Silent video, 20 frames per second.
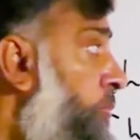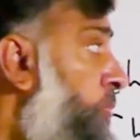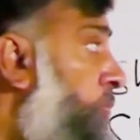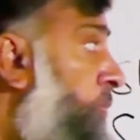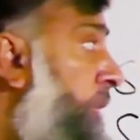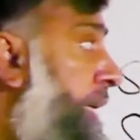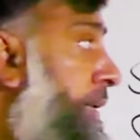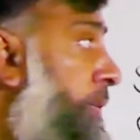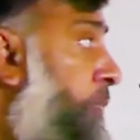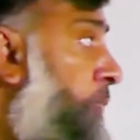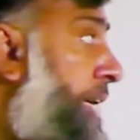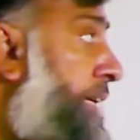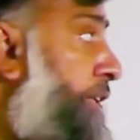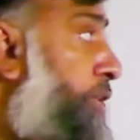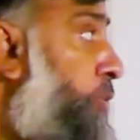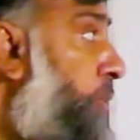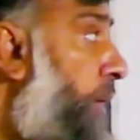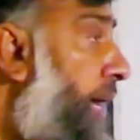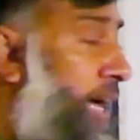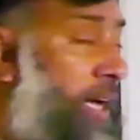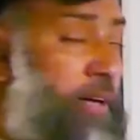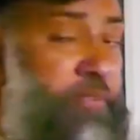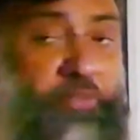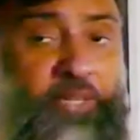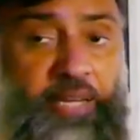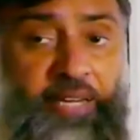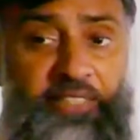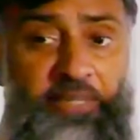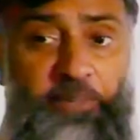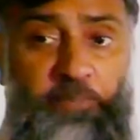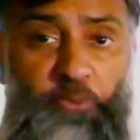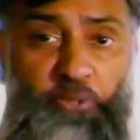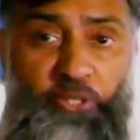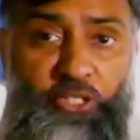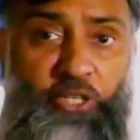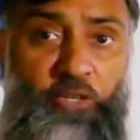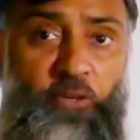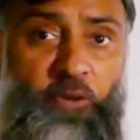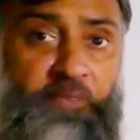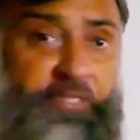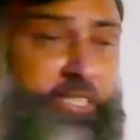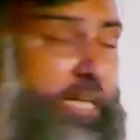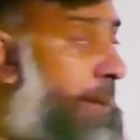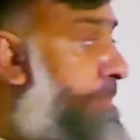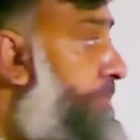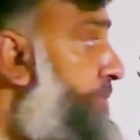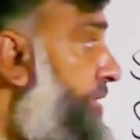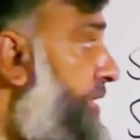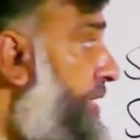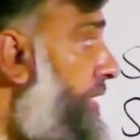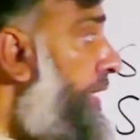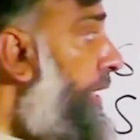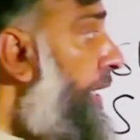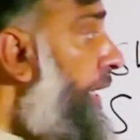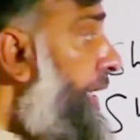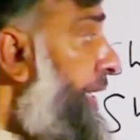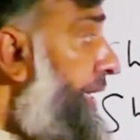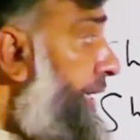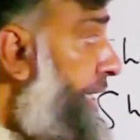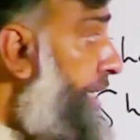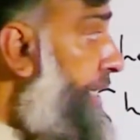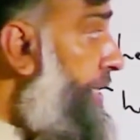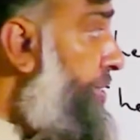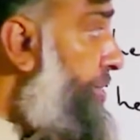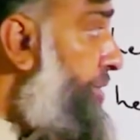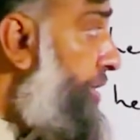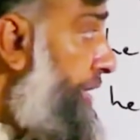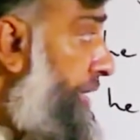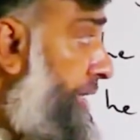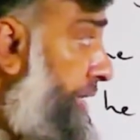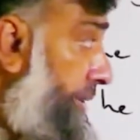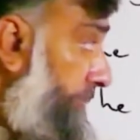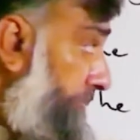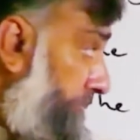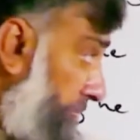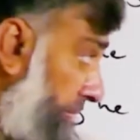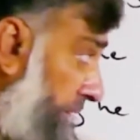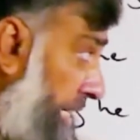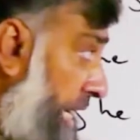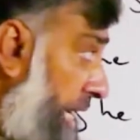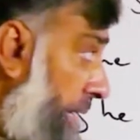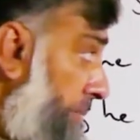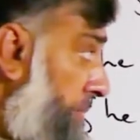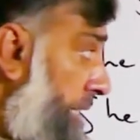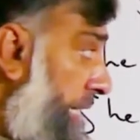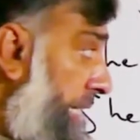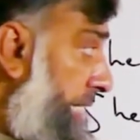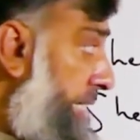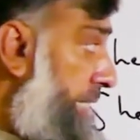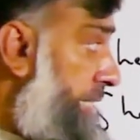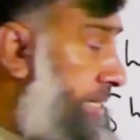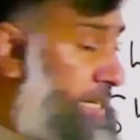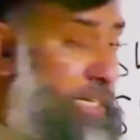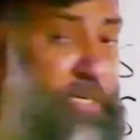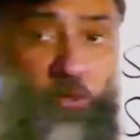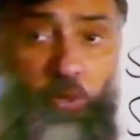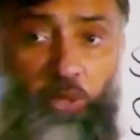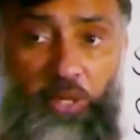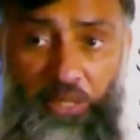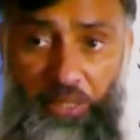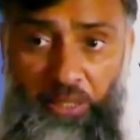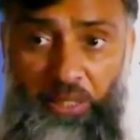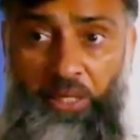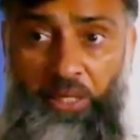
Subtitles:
when you have at the position of subject he, she, name, it, singular.